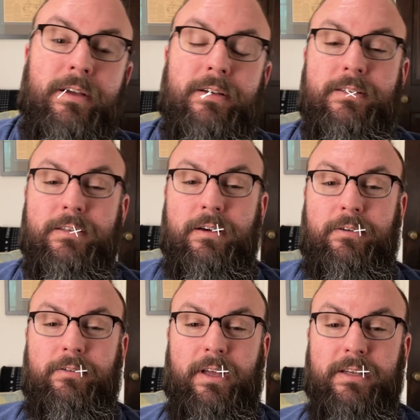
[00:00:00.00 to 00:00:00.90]

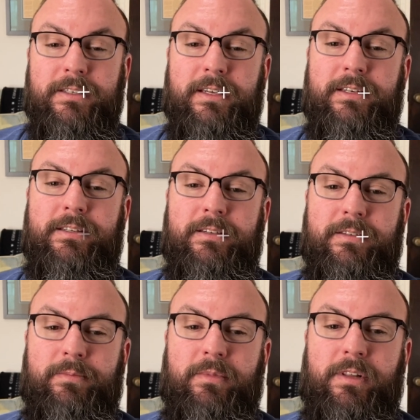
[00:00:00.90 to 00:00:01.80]
So, x86
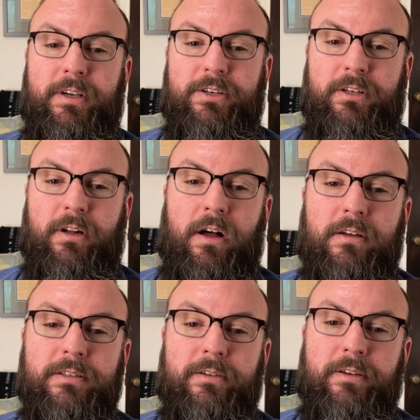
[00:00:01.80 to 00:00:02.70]
emulation,
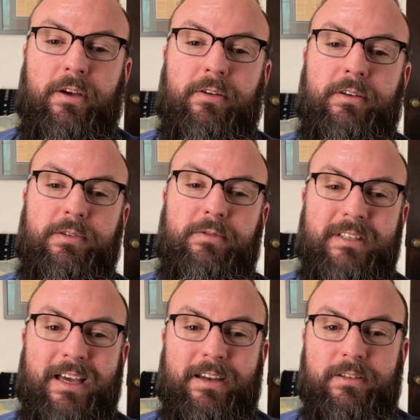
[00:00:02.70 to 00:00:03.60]
also known as
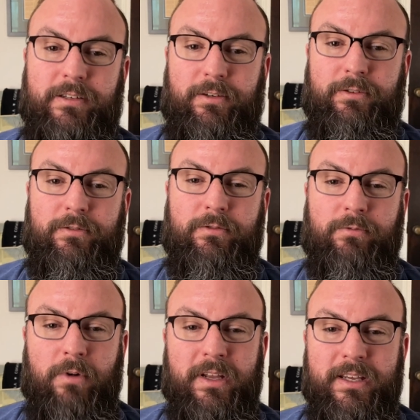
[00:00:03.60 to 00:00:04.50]
Rosetta 2,
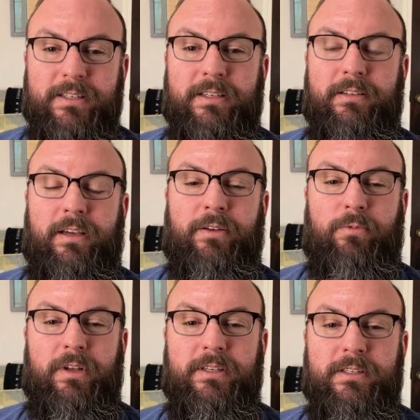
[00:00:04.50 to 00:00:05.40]
what is it and
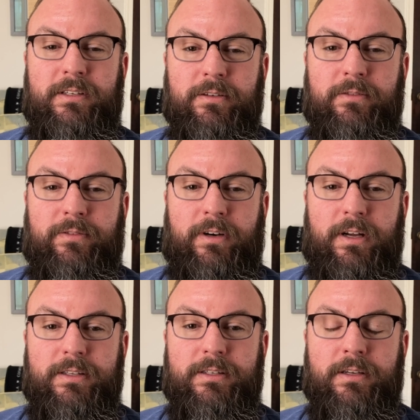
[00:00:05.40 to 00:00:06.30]
what does it do for
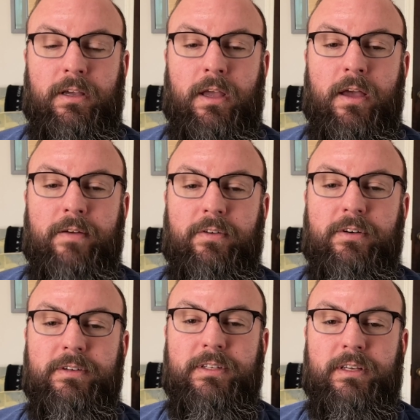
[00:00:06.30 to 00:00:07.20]
us?
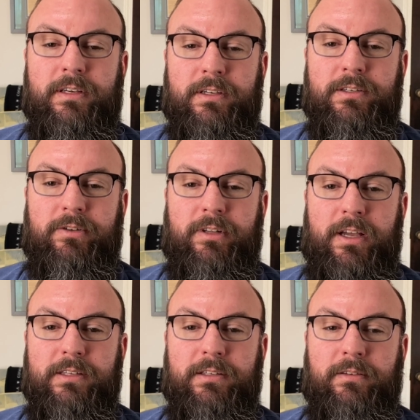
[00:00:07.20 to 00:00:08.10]
First, a history
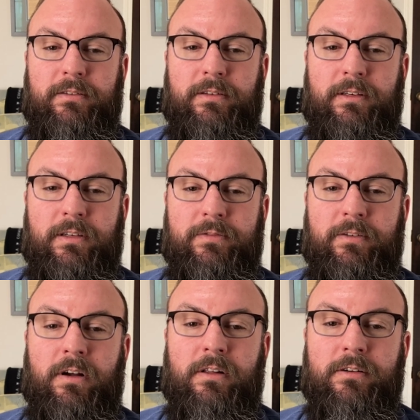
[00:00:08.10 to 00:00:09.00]
lesson. If
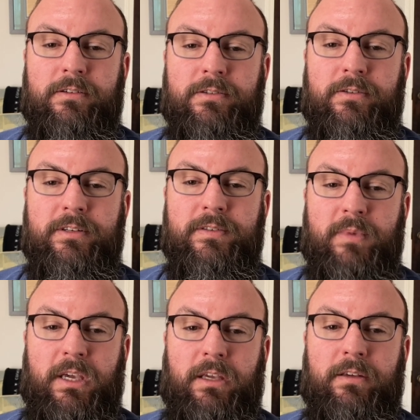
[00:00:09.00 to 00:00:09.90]
you're all as old as
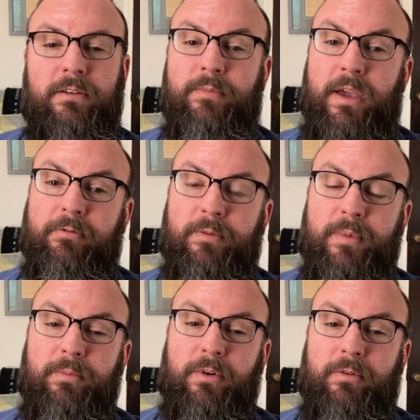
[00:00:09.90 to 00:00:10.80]
me, you may
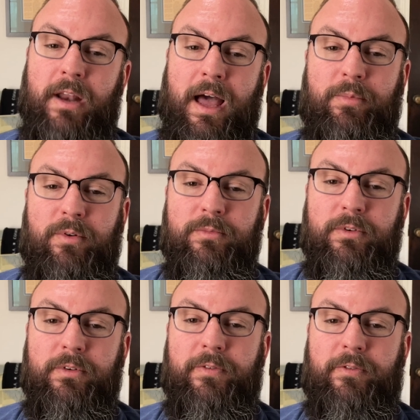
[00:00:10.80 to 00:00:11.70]
remember when Apple
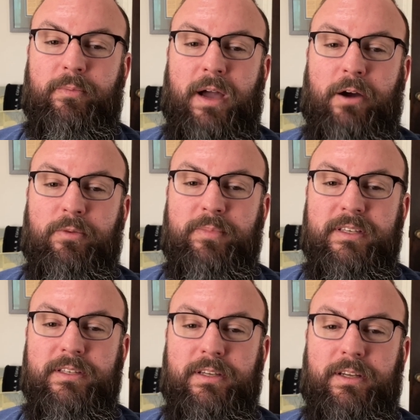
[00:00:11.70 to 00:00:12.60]
moved from
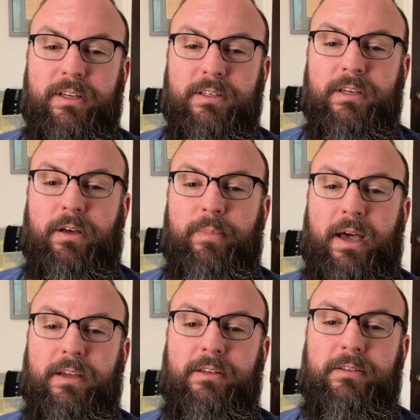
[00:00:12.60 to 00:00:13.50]
PowerPC to Intel
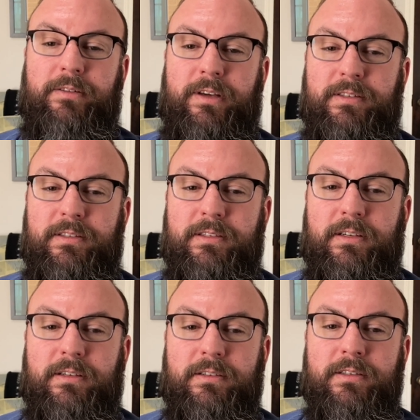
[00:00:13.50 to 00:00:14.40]
back in
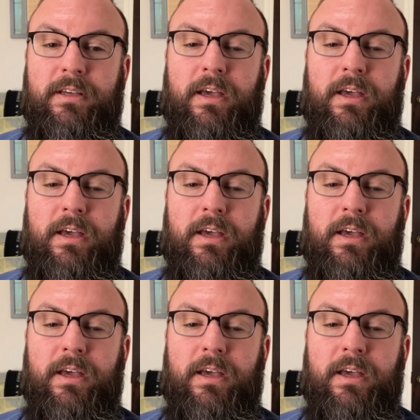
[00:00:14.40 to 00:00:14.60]
2006.